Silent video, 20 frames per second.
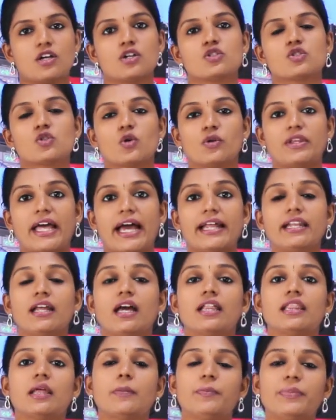so that
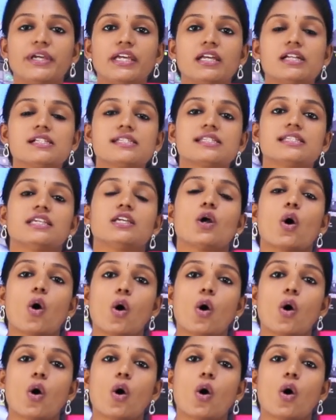the PLC